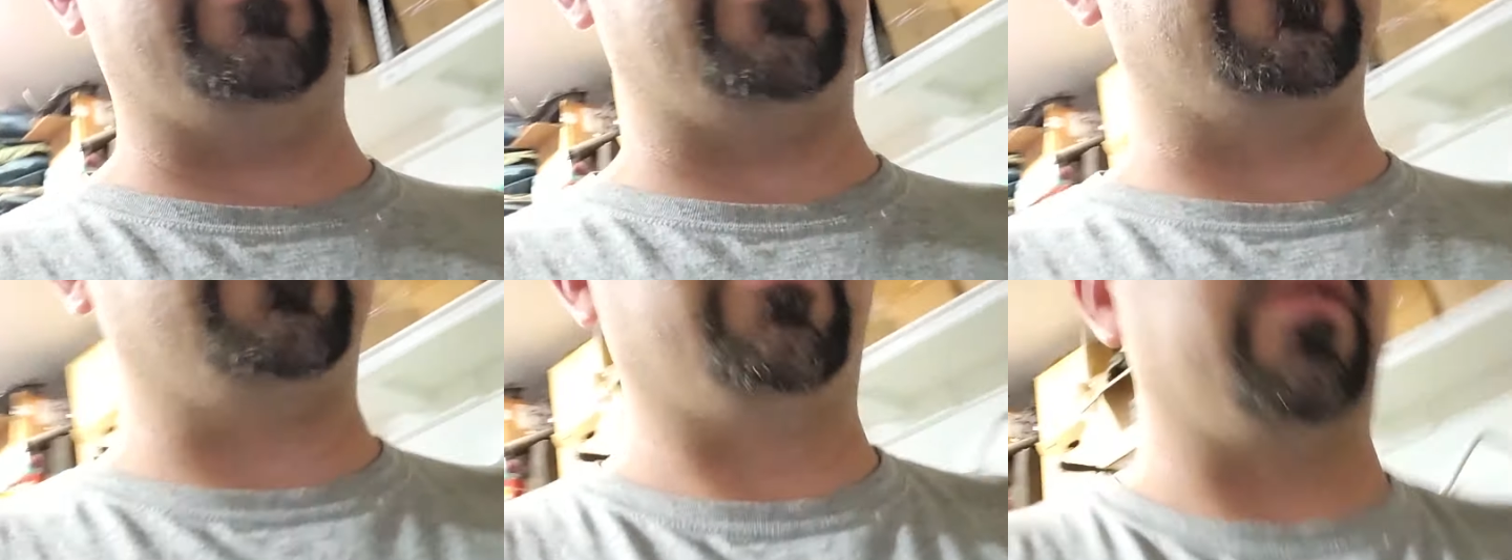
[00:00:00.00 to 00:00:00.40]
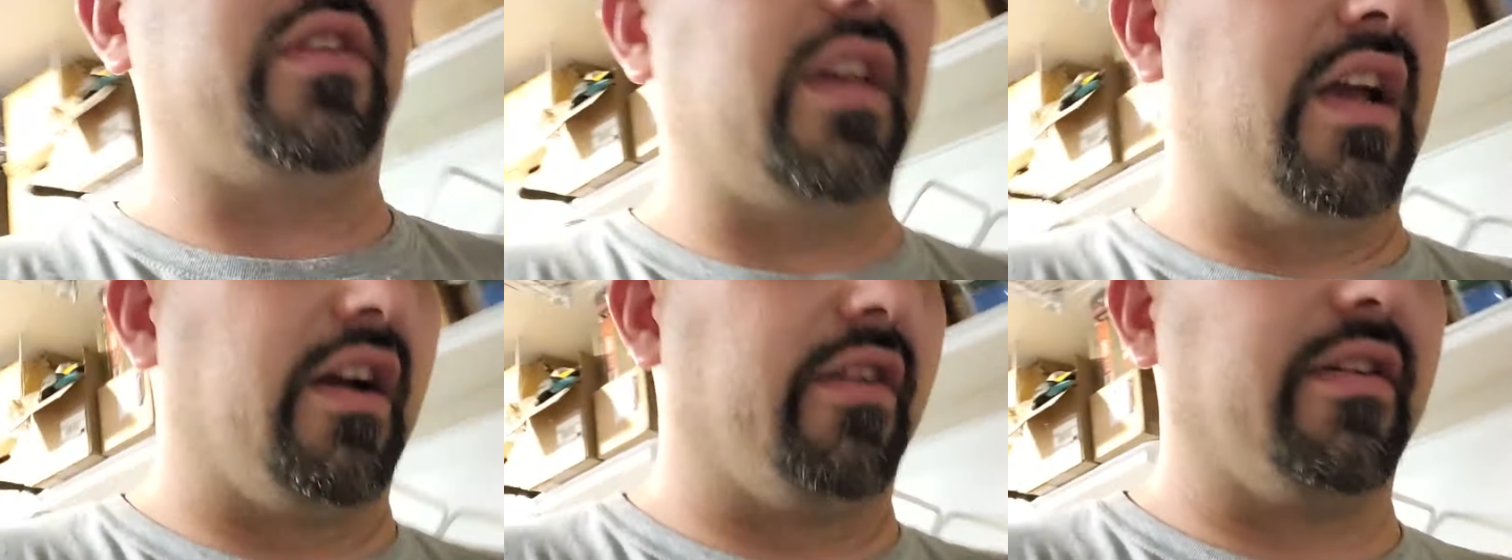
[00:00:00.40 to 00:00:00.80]
You don't
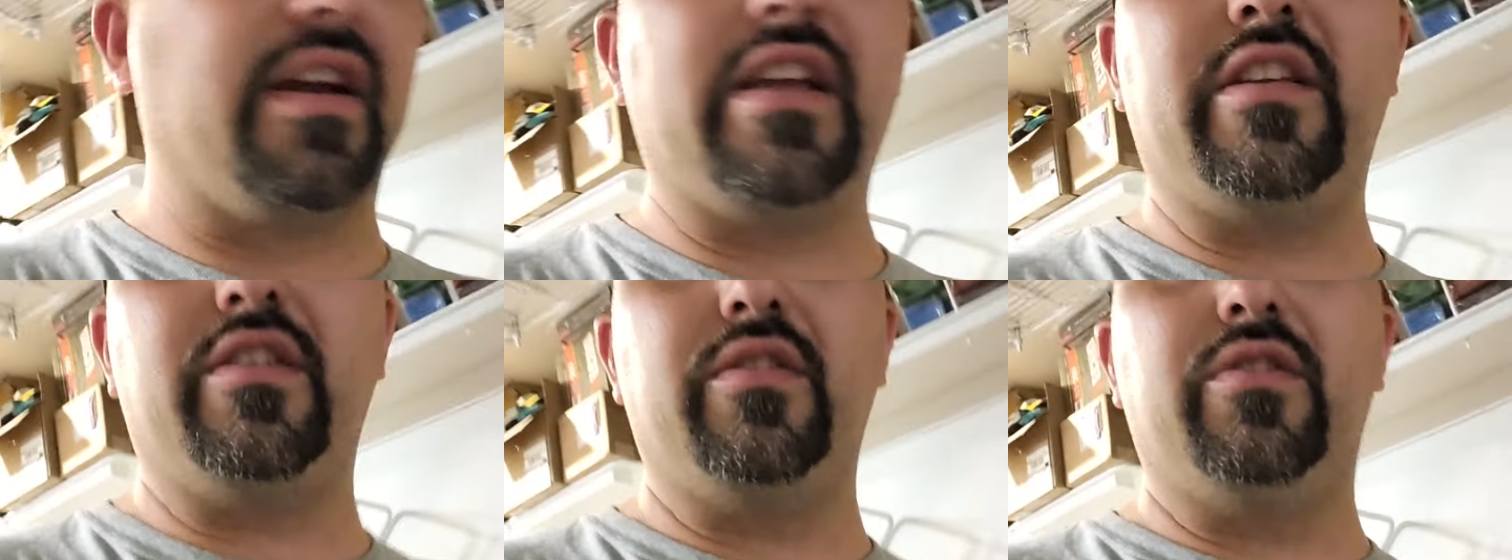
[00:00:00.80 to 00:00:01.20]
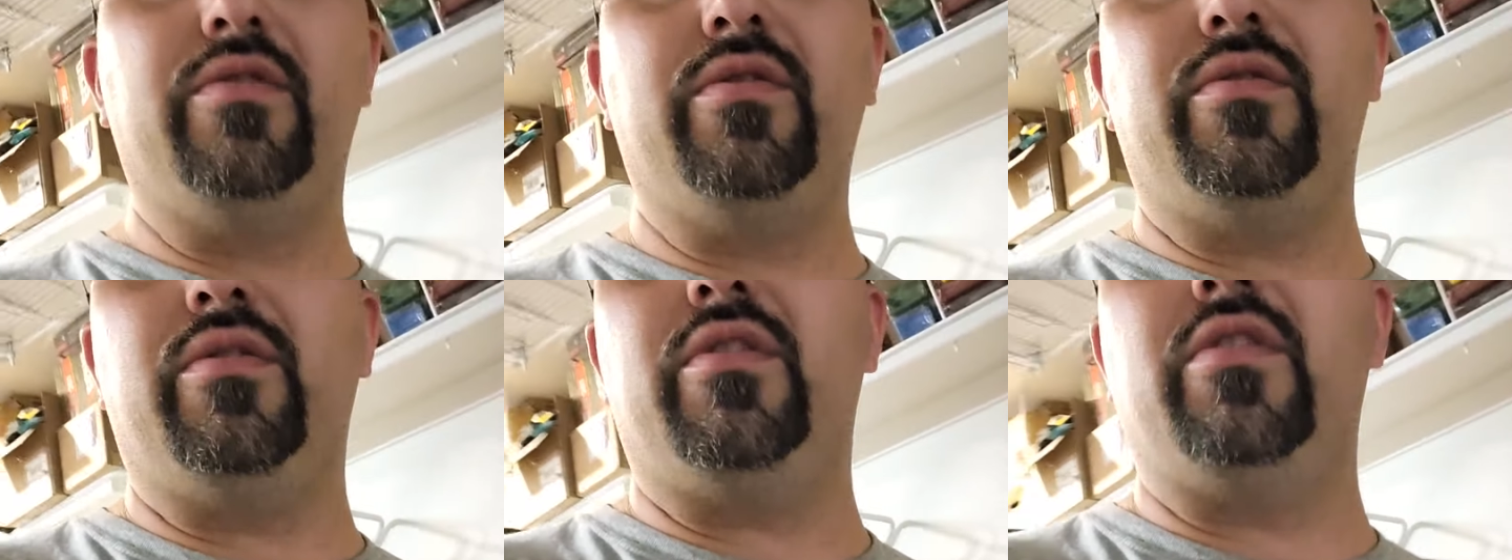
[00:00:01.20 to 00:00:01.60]
care, right?
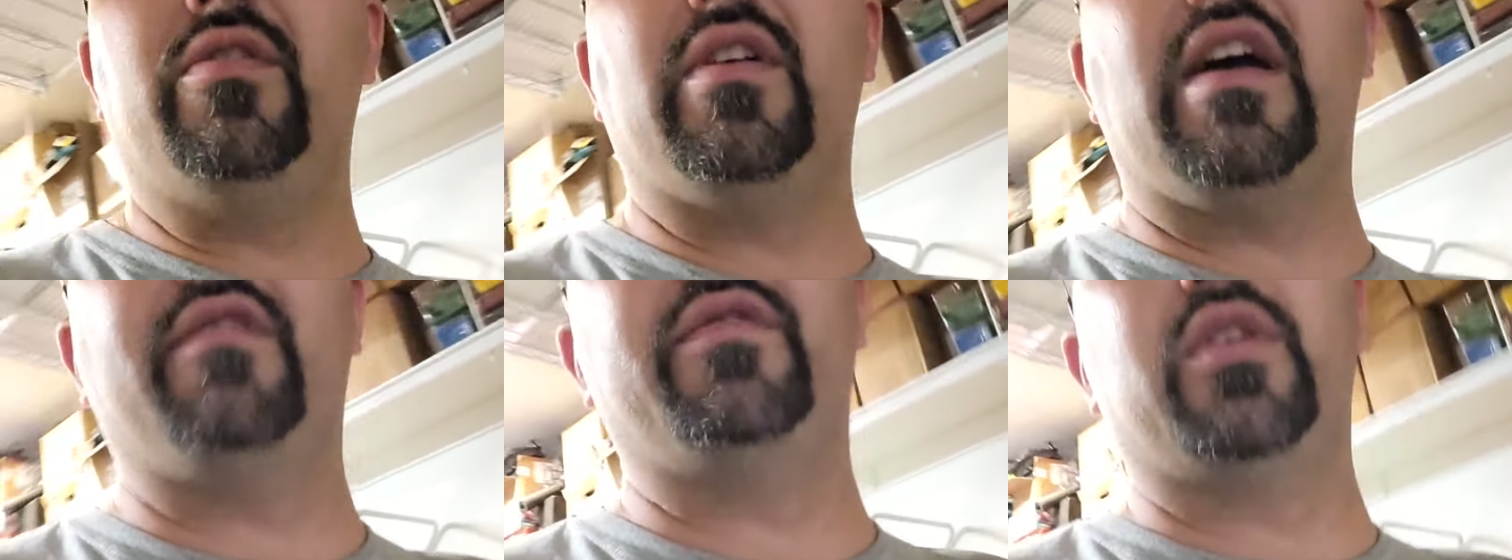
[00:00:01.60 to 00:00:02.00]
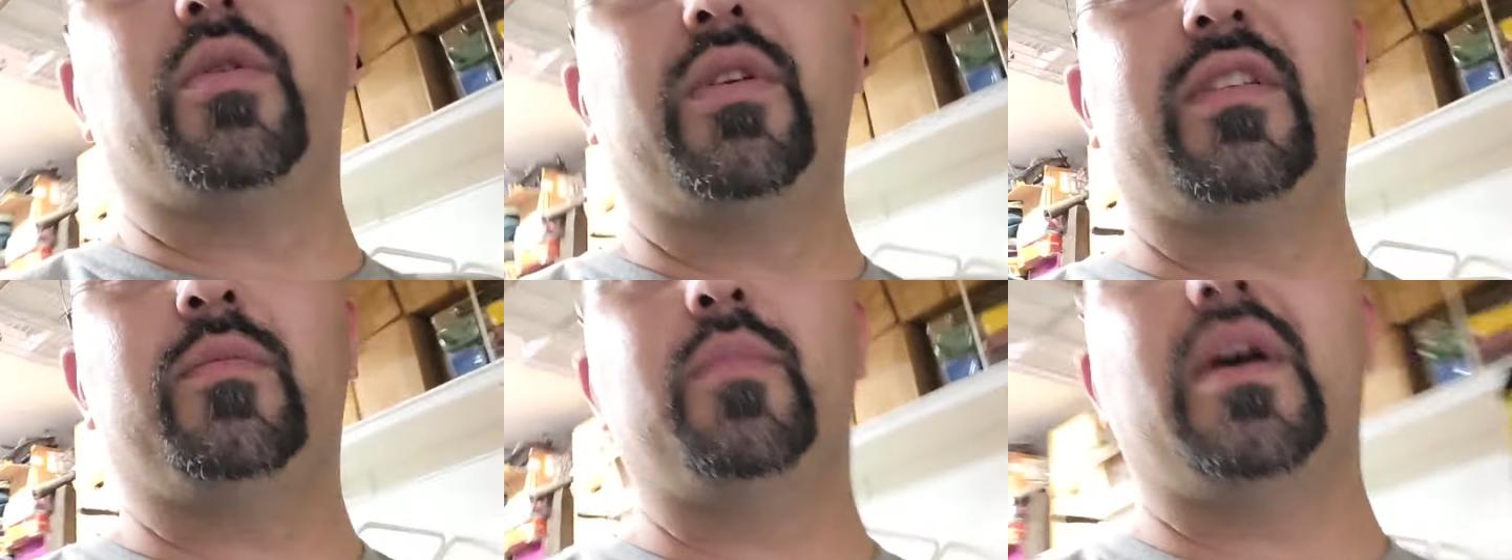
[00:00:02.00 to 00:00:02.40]
You have no
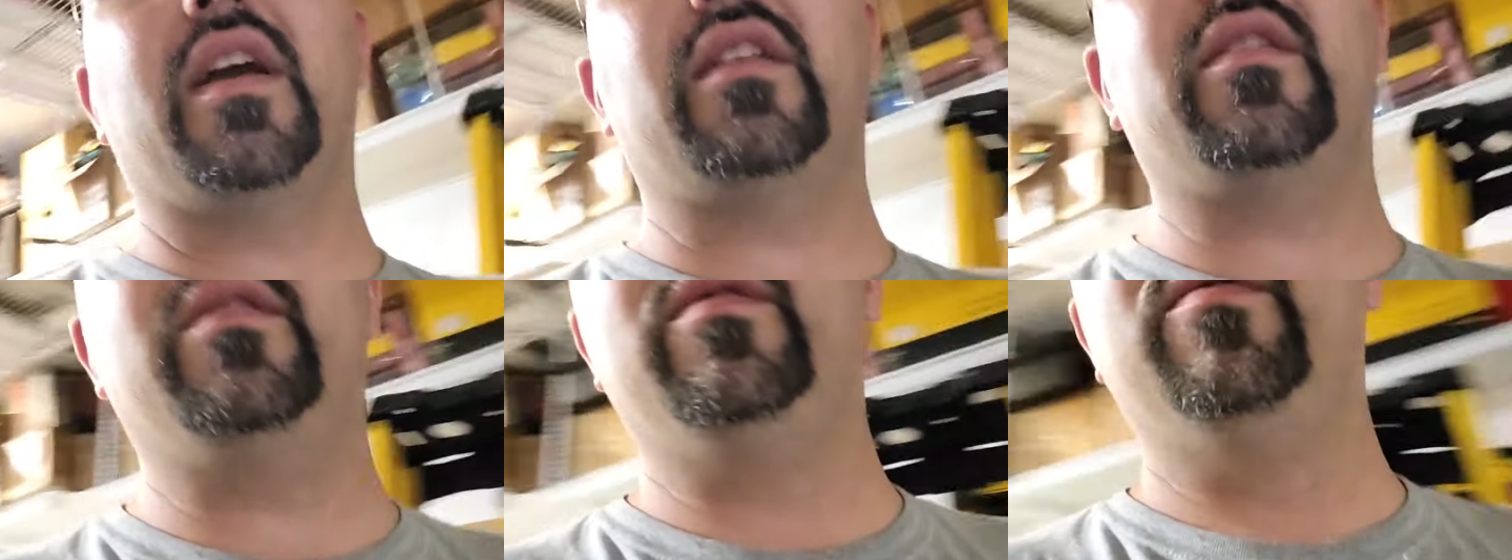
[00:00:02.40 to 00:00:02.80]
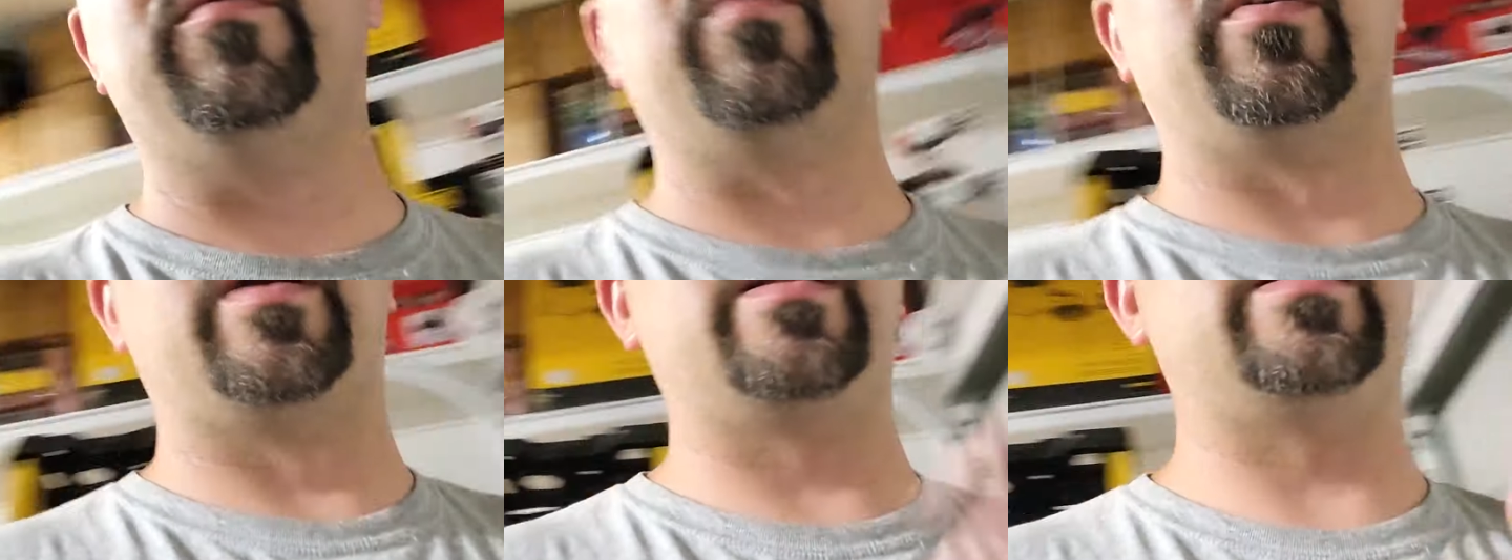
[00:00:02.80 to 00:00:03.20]
respect
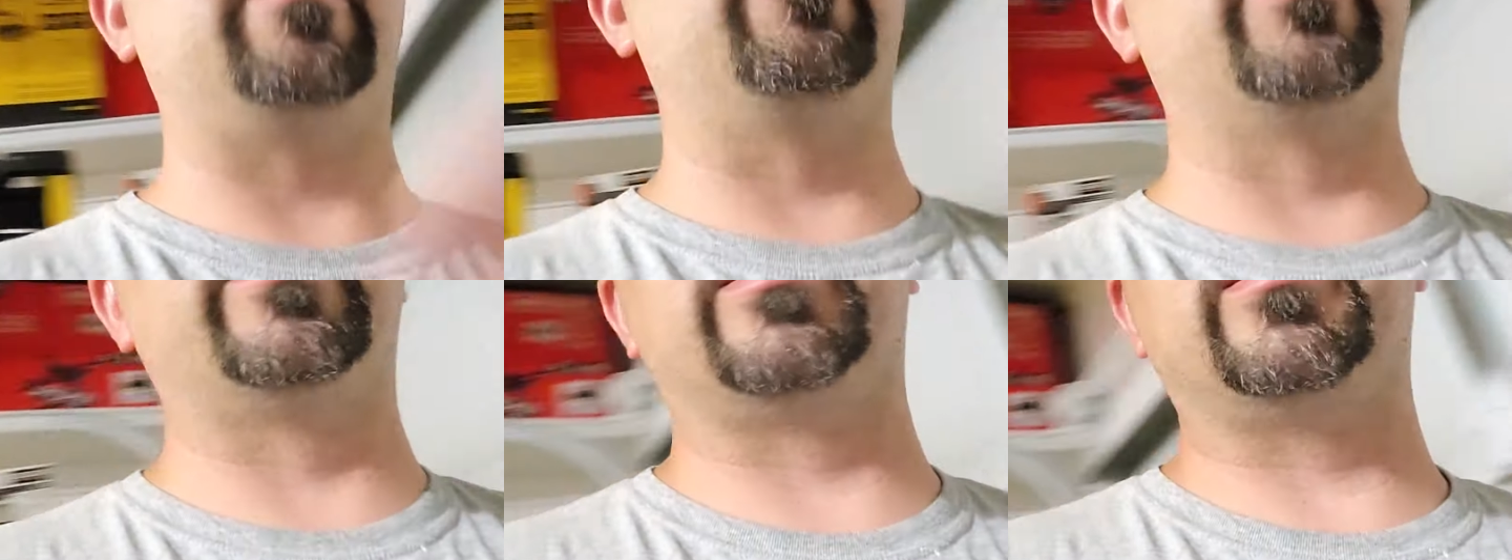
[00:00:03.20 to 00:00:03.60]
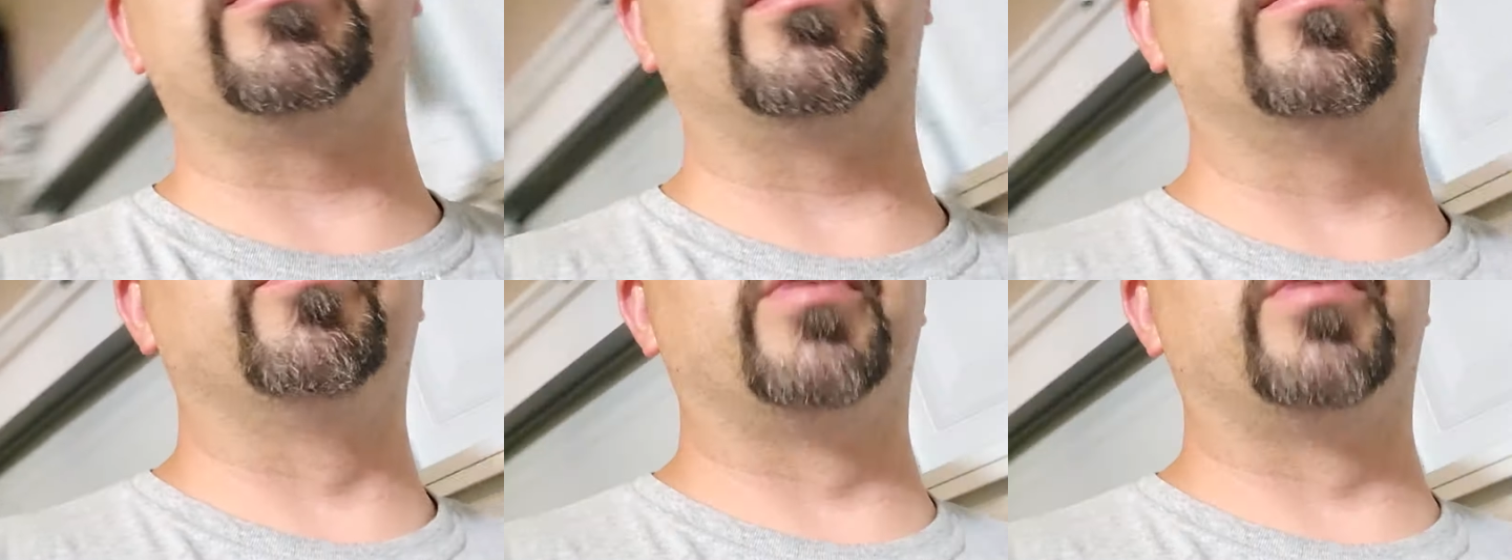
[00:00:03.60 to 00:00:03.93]
for anybody